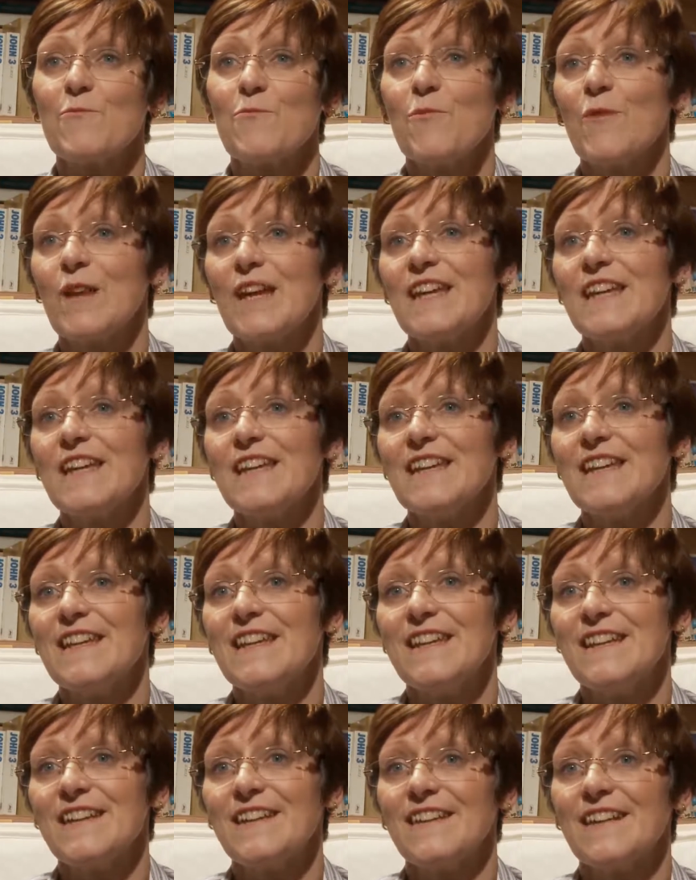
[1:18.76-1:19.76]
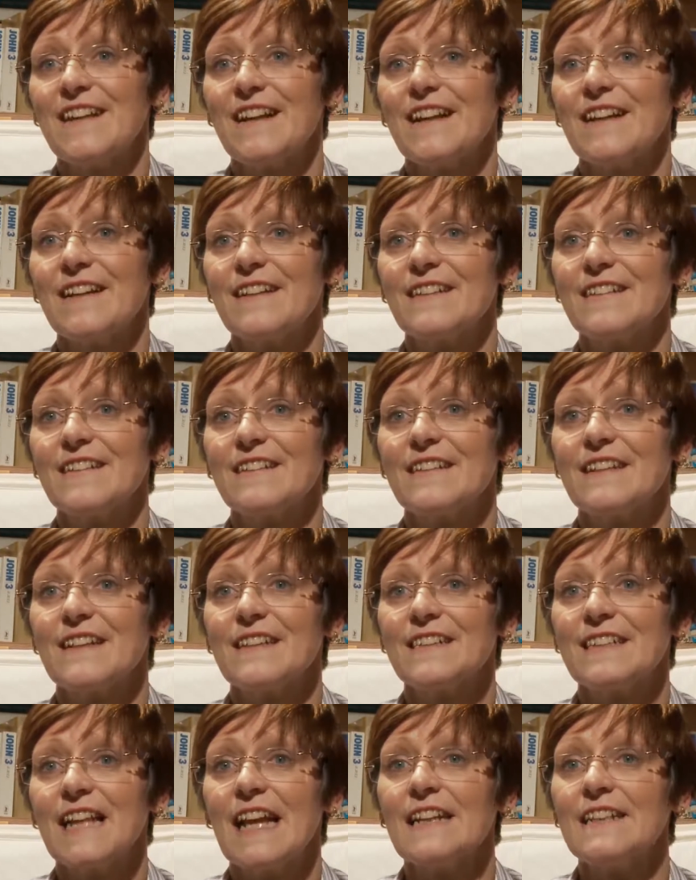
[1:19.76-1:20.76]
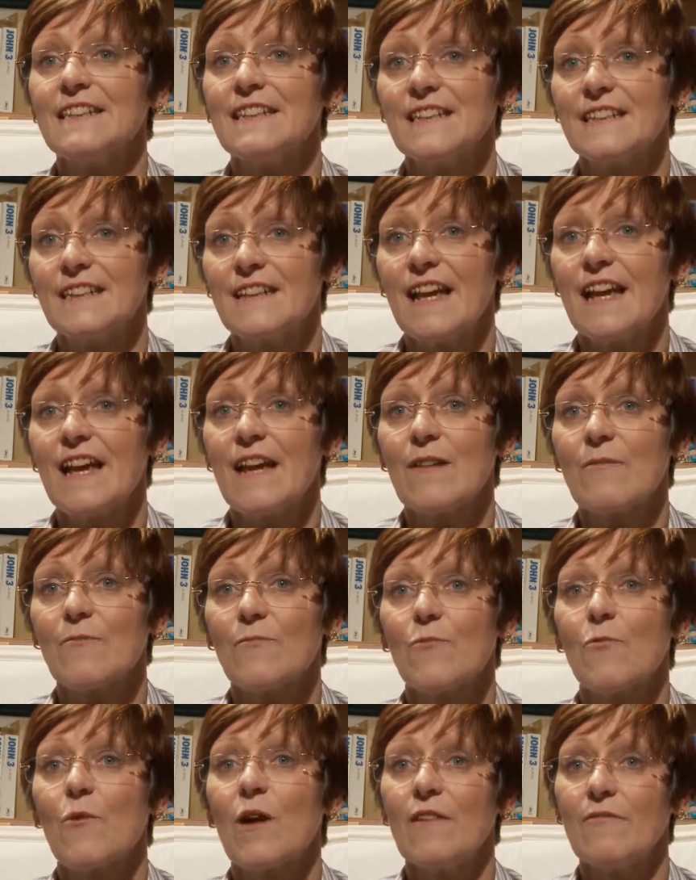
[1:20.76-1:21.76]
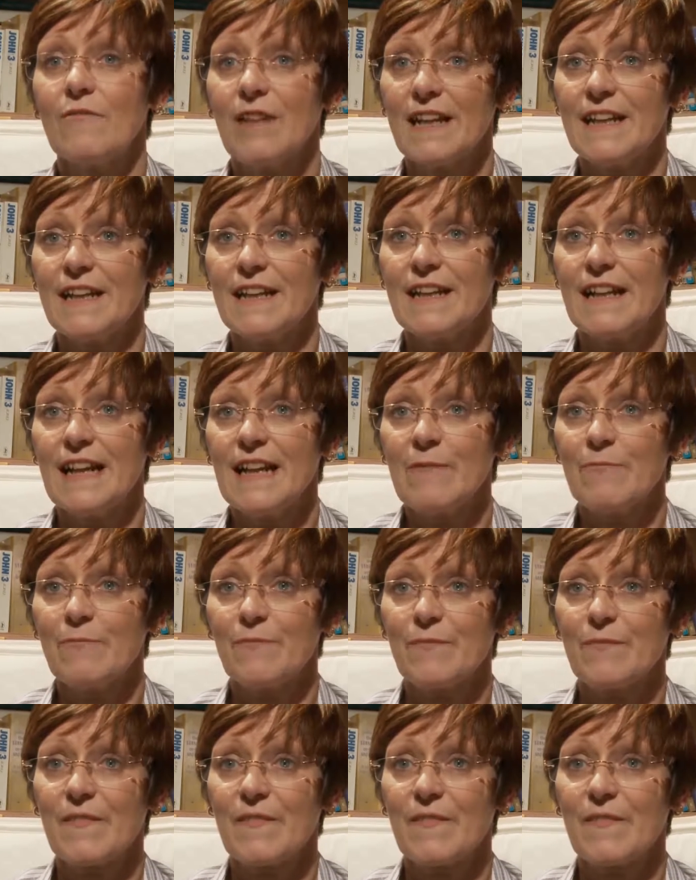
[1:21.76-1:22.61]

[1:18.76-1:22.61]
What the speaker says: We attended there quite regularly,